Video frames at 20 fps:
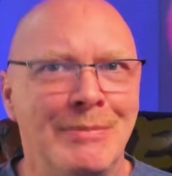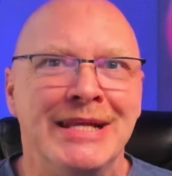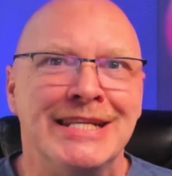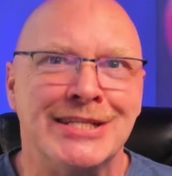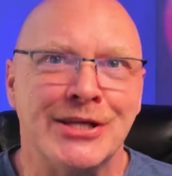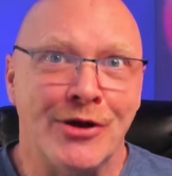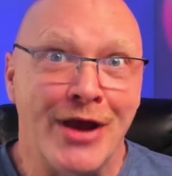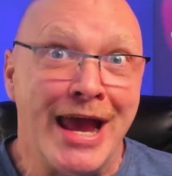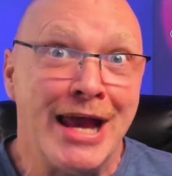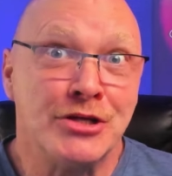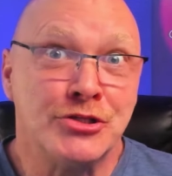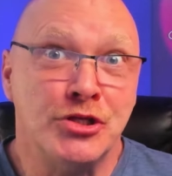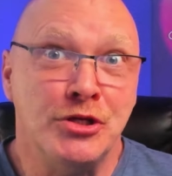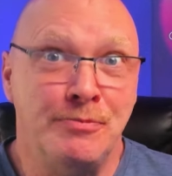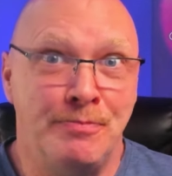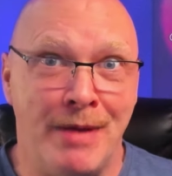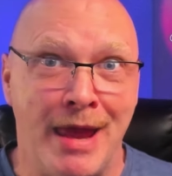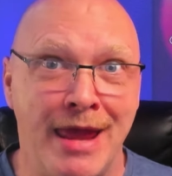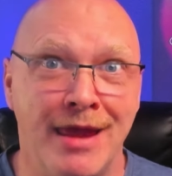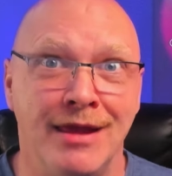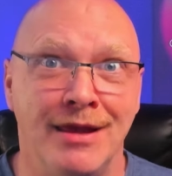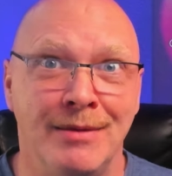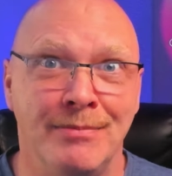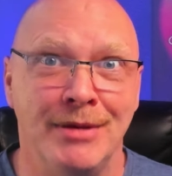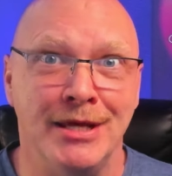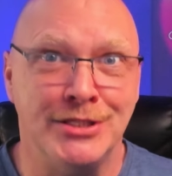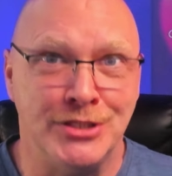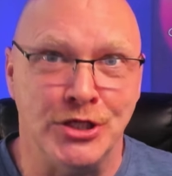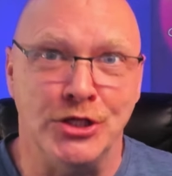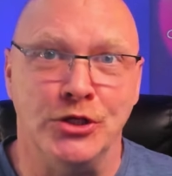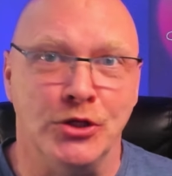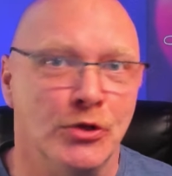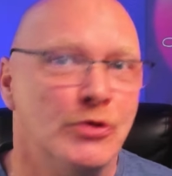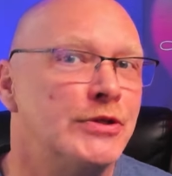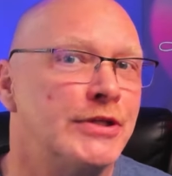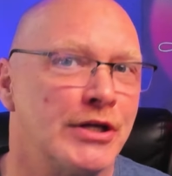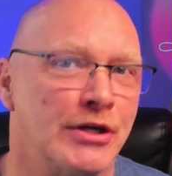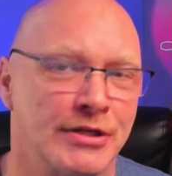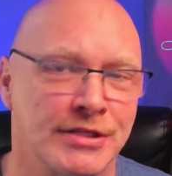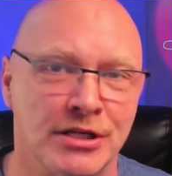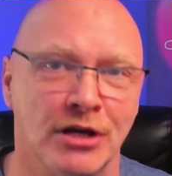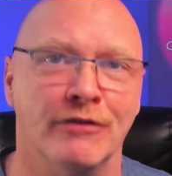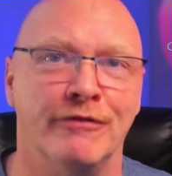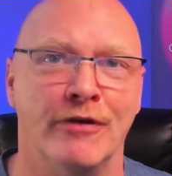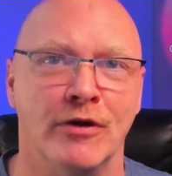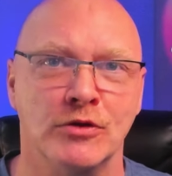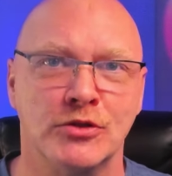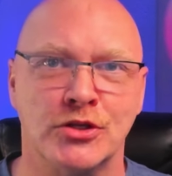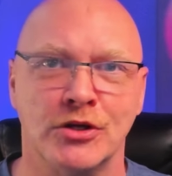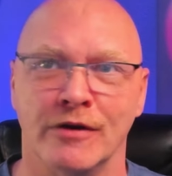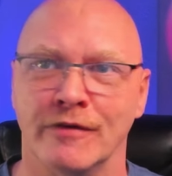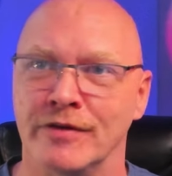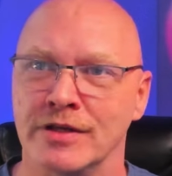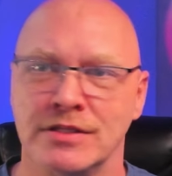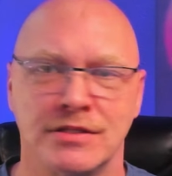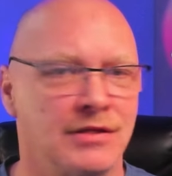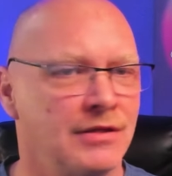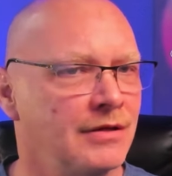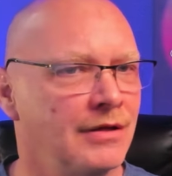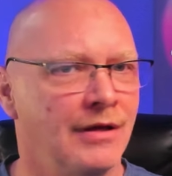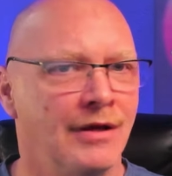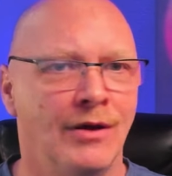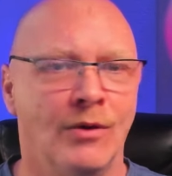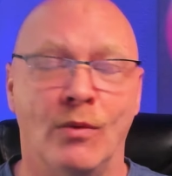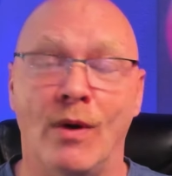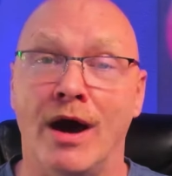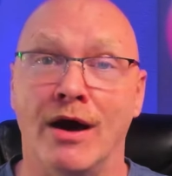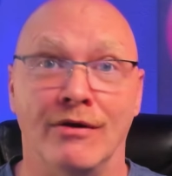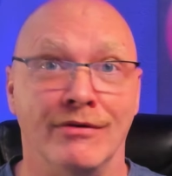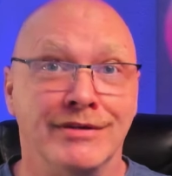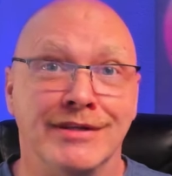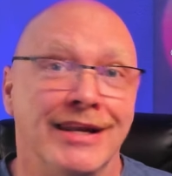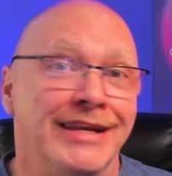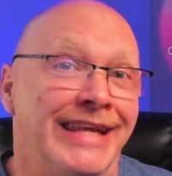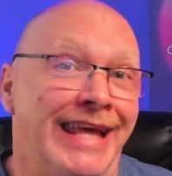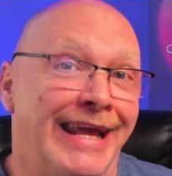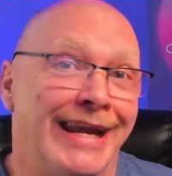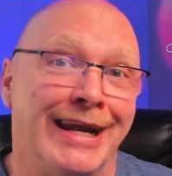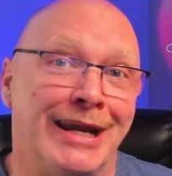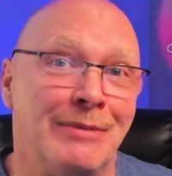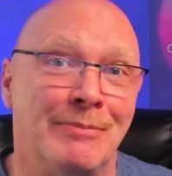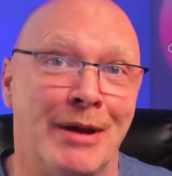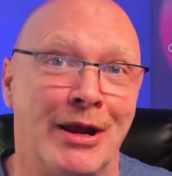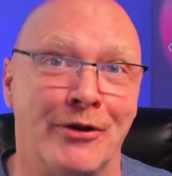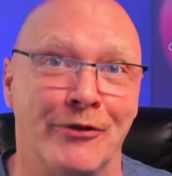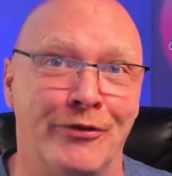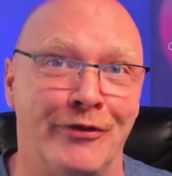means they're actually paying me to use their cell phone service. Wow, it doesn't get any better